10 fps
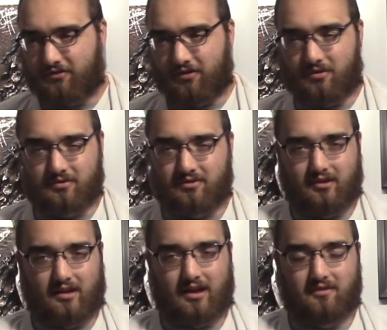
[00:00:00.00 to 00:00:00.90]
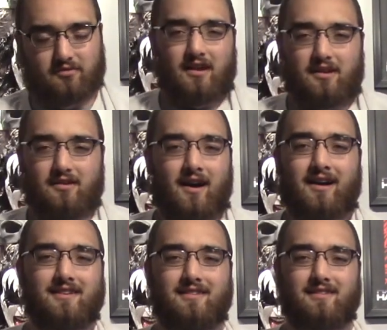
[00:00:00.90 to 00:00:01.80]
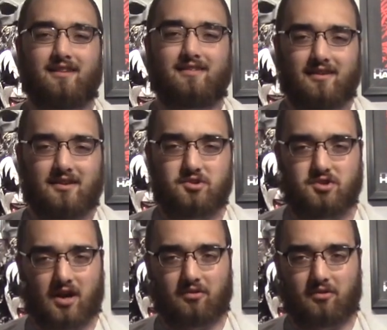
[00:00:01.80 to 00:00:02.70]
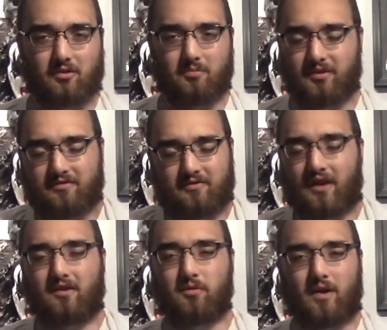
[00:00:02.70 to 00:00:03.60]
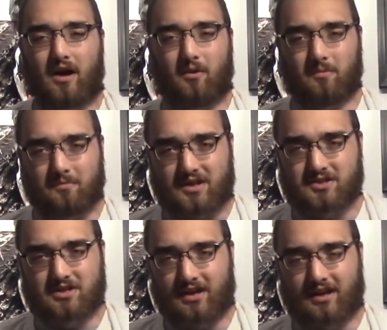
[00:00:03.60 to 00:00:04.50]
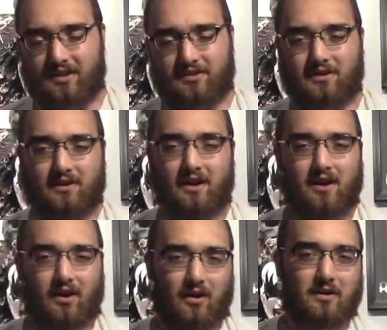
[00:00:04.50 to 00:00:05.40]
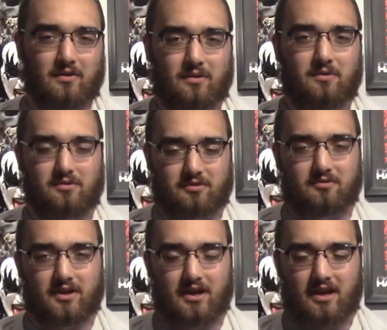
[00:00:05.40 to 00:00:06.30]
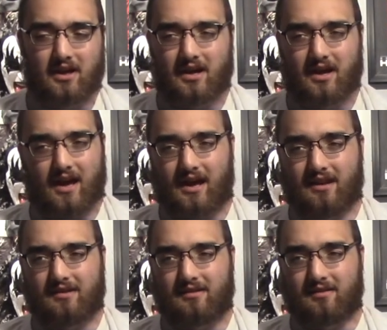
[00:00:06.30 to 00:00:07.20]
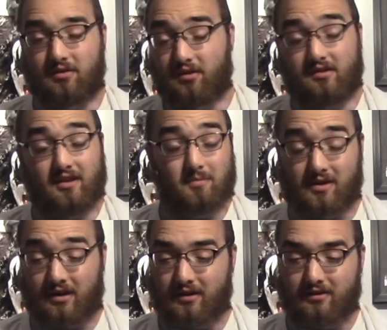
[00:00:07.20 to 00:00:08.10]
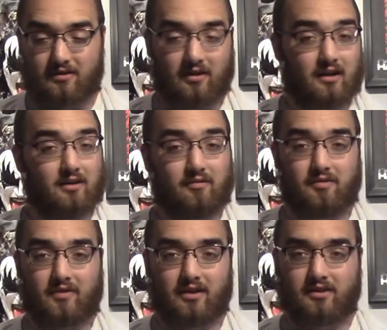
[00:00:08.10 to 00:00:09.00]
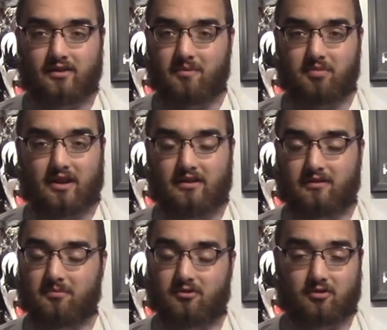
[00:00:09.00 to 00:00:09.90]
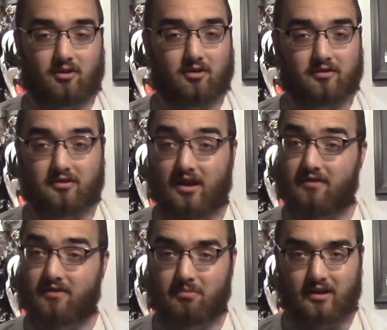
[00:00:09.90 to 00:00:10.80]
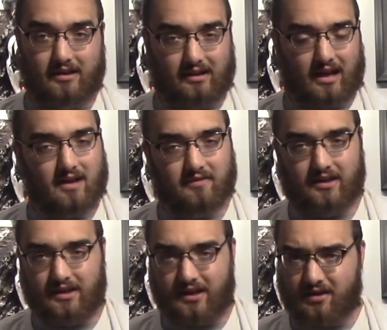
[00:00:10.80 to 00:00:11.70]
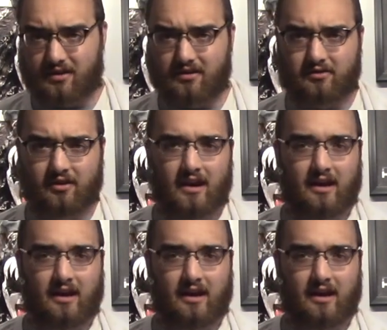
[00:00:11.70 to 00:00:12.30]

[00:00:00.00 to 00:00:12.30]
jokes, a lot of just nonsense in general, but very well meshed together are those three. And the deep cuts, I love the fact that they played some songs that they haven't played live in years.